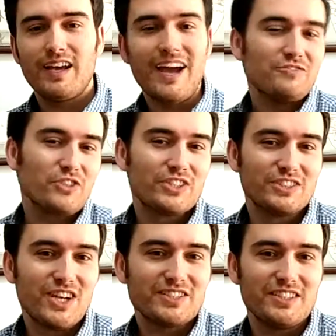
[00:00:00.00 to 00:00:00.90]
After
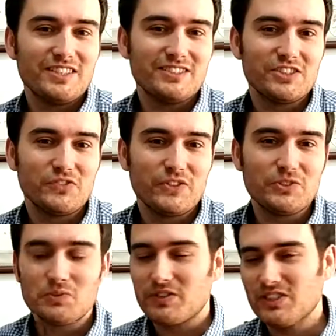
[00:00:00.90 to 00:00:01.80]
conducting these
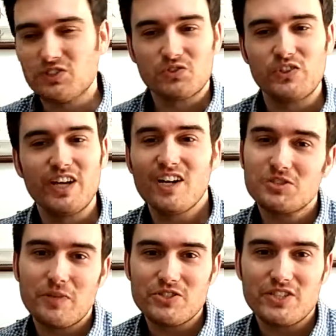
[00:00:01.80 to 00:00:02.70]
interviews with these 3
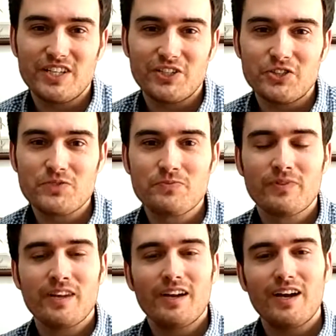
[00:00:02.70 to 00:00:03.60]
awesome educators,
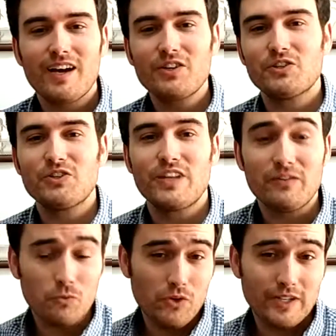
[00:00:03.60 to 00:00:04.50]
I learned
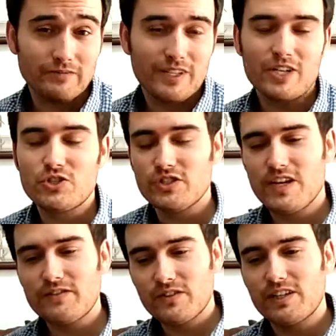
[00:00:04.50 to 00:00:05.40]
that 1, I should
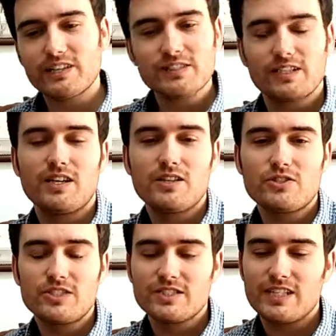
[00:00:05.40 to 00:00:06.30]
never allow
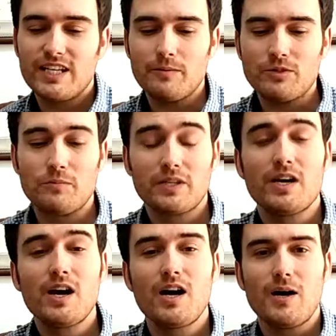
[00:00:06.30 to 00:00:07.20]
technology to
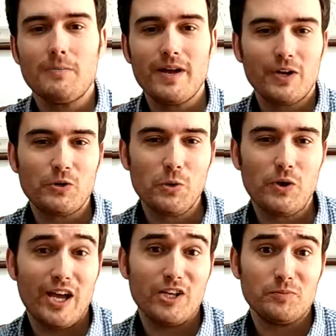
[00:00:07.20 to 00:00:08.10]
become a
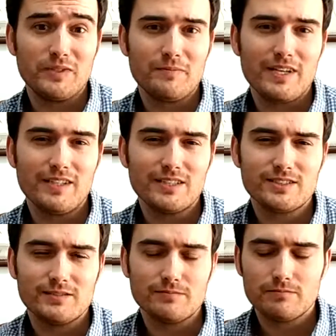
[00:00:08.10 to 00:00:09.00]
core element of my
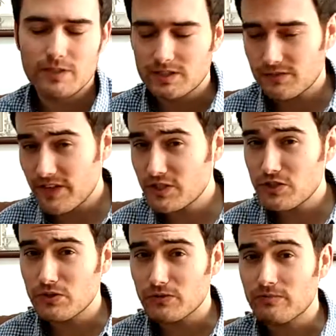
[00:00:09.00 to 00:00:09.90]
lesson, because if I
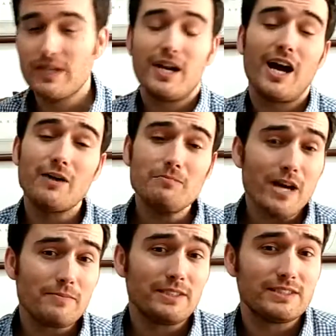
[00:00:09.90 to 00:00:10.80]
do, I
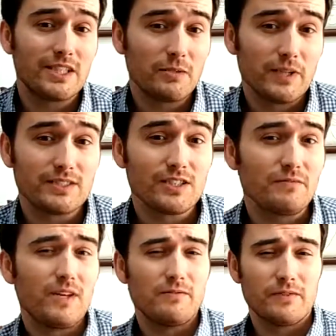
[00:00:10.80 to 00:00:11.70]
might be setting
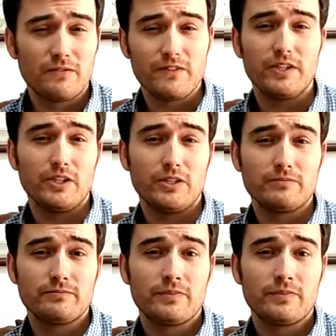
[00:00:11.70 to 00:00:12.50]
myself up for failure.